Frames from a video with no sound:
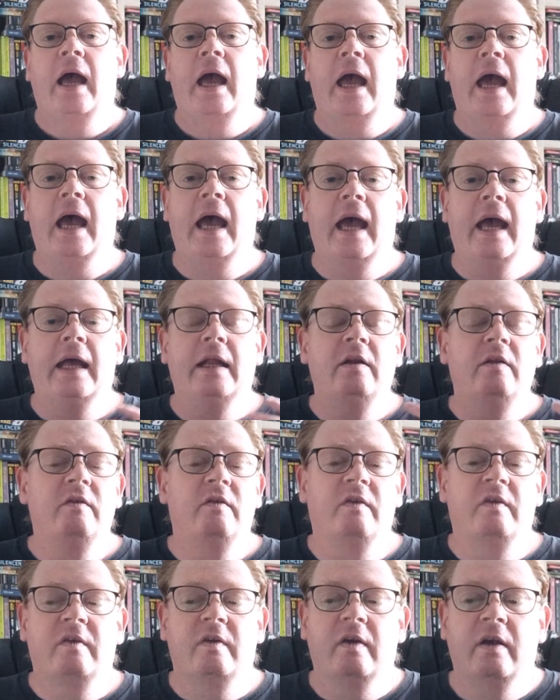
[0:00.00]
And
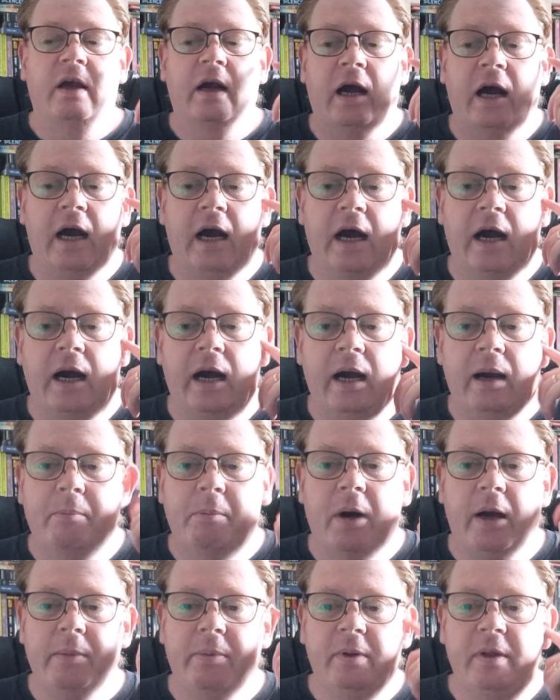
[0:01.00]

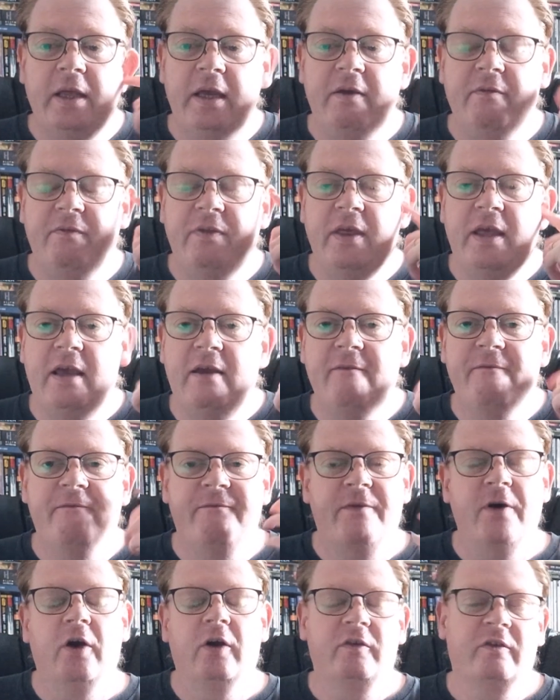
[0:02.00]
I believe the
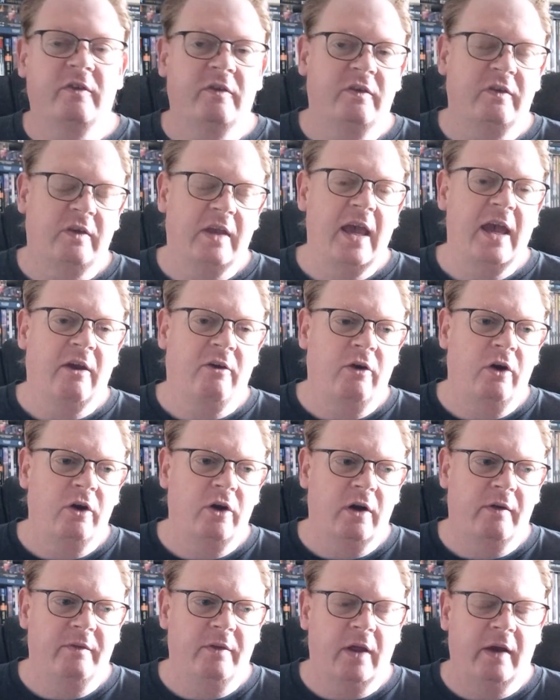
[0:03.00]
first Scarecrow
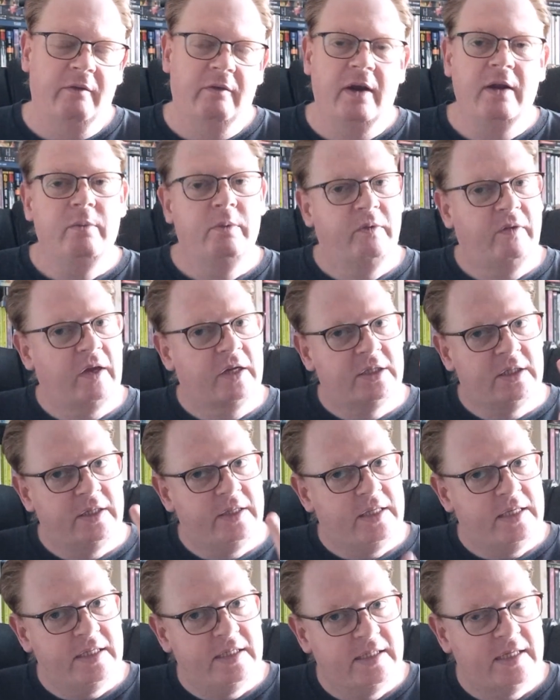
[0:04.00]
novel I read was actually
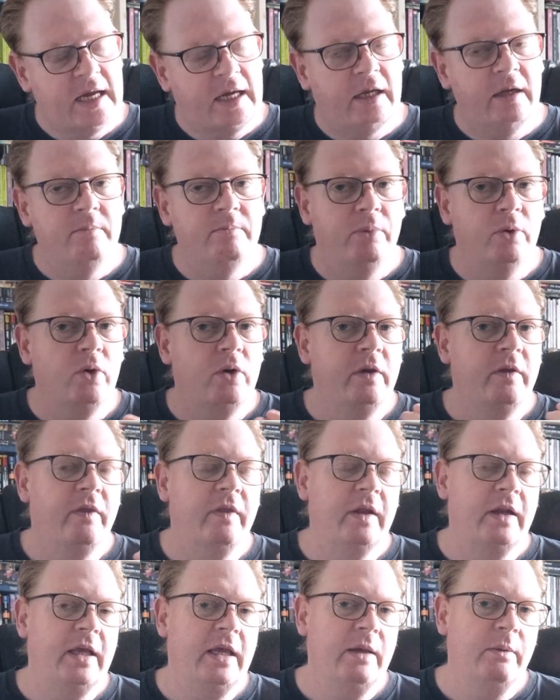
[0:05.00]
the second book
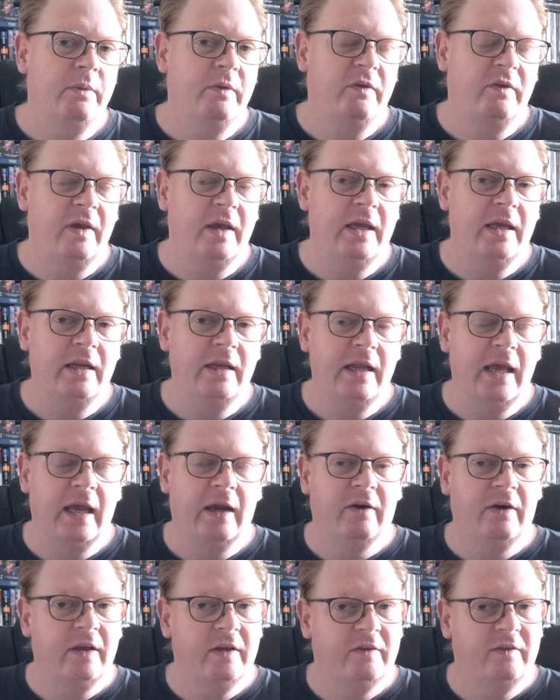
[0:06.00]
that he was in,
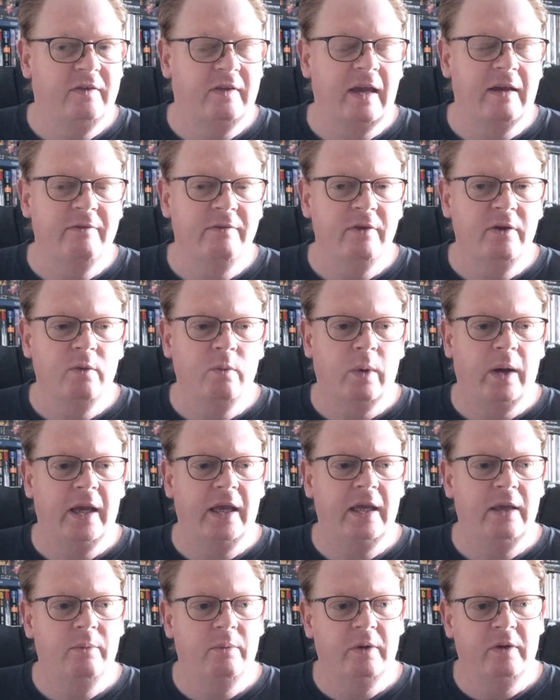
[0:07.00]
Area 7, where
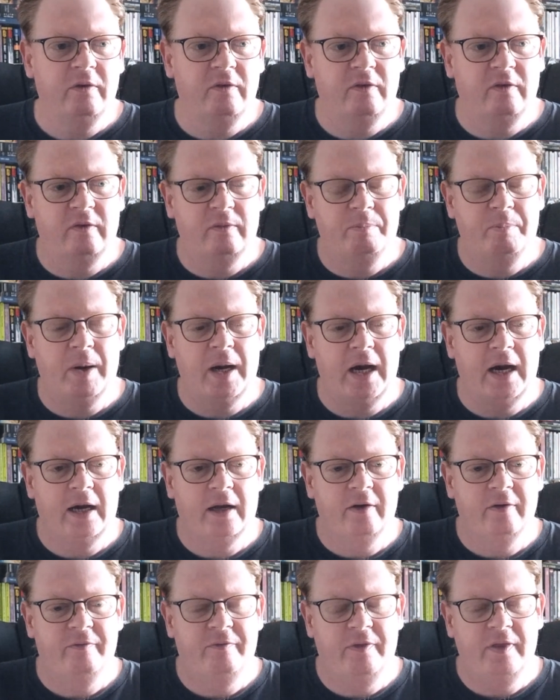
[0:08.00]
he was
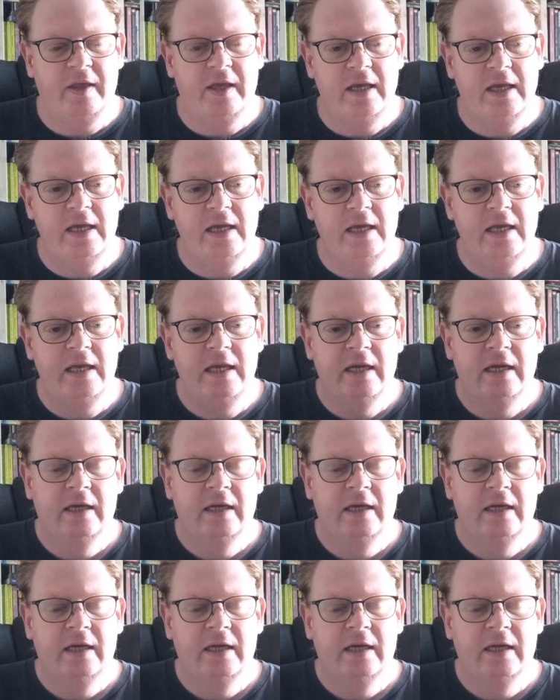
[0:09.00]
part of the